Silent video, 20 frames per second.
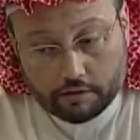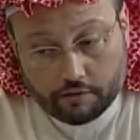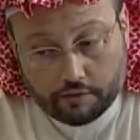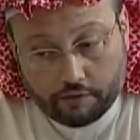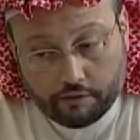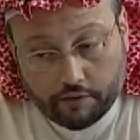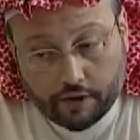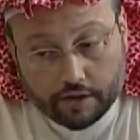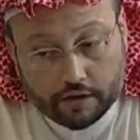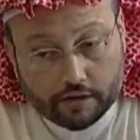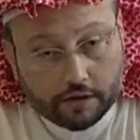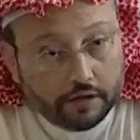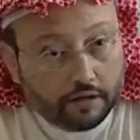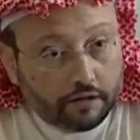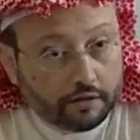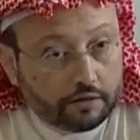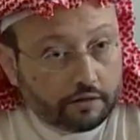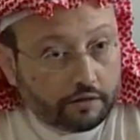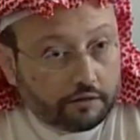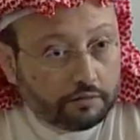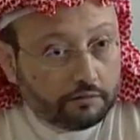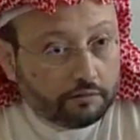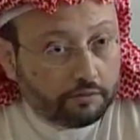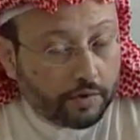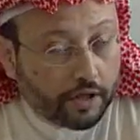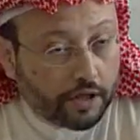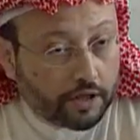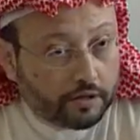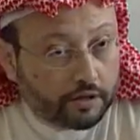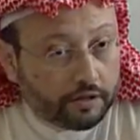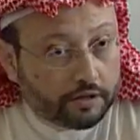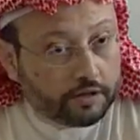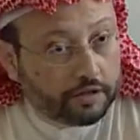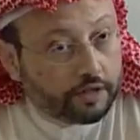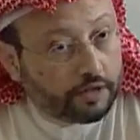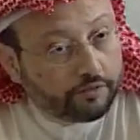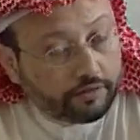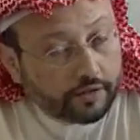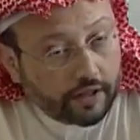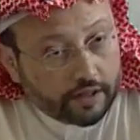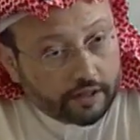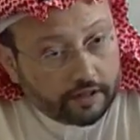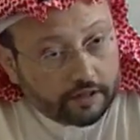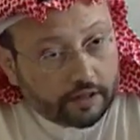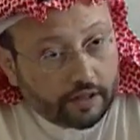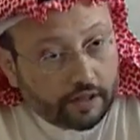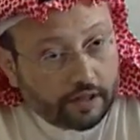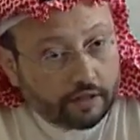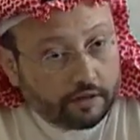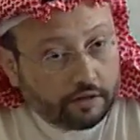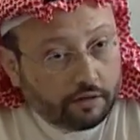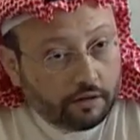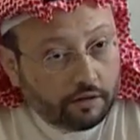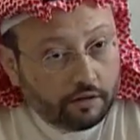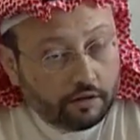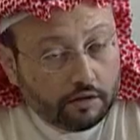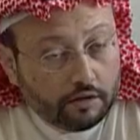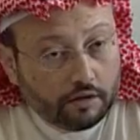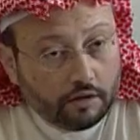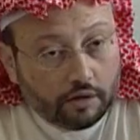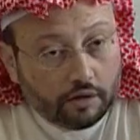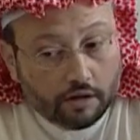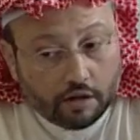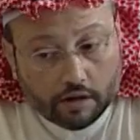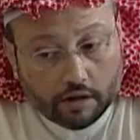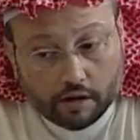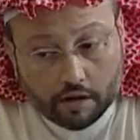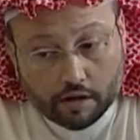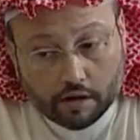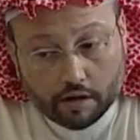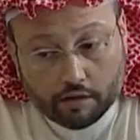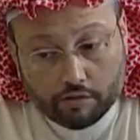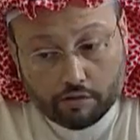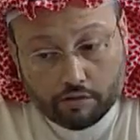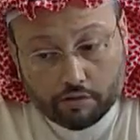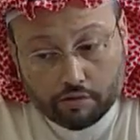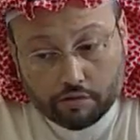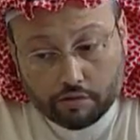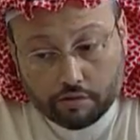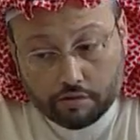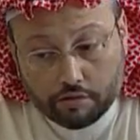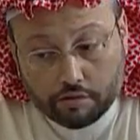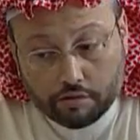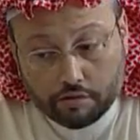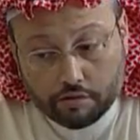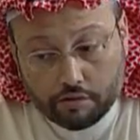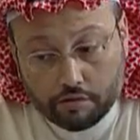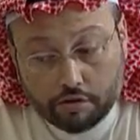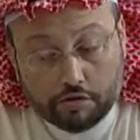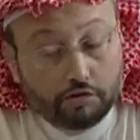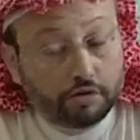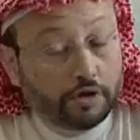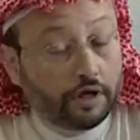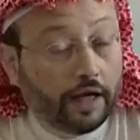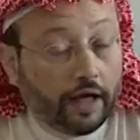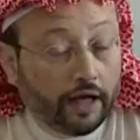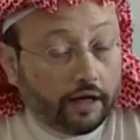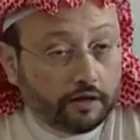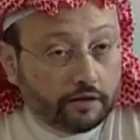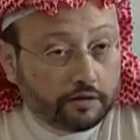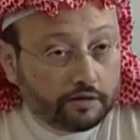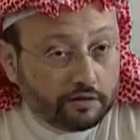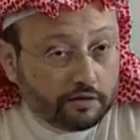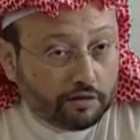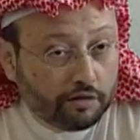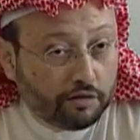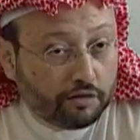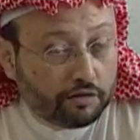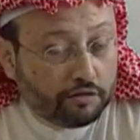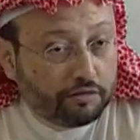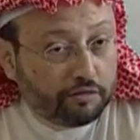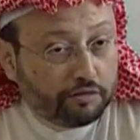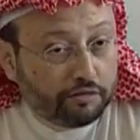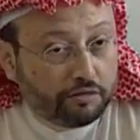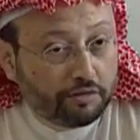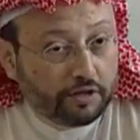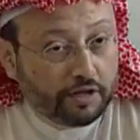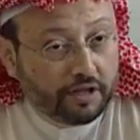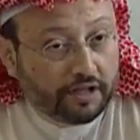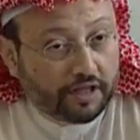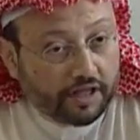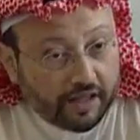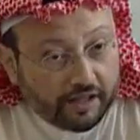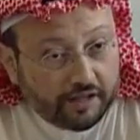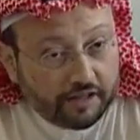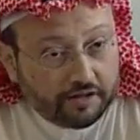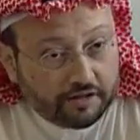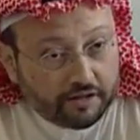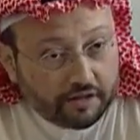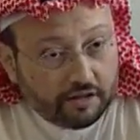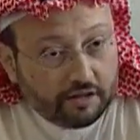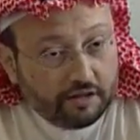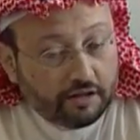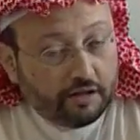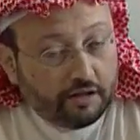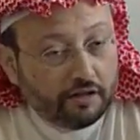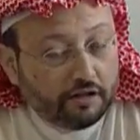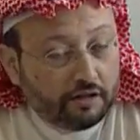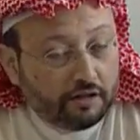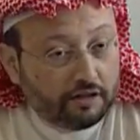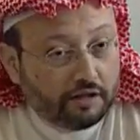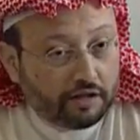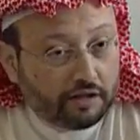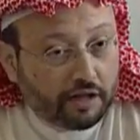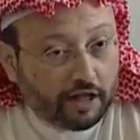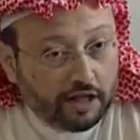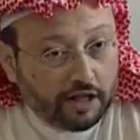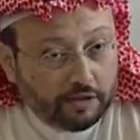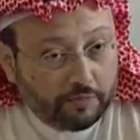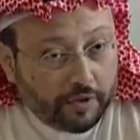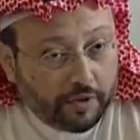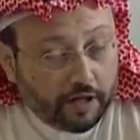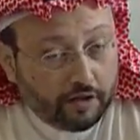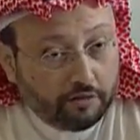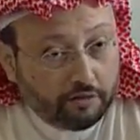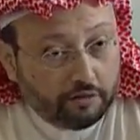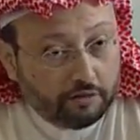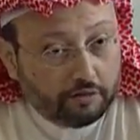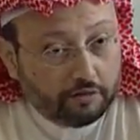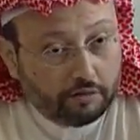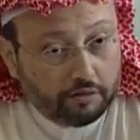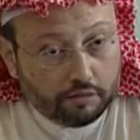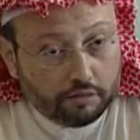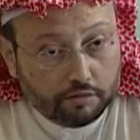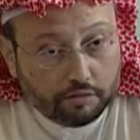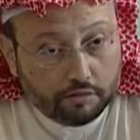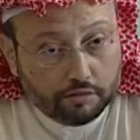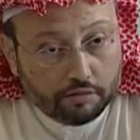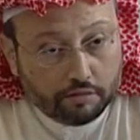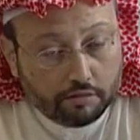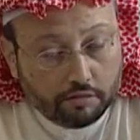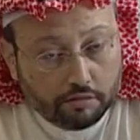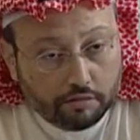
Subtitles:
fighting parties in Afghanistan, to neutralize or to encourage the Taliban to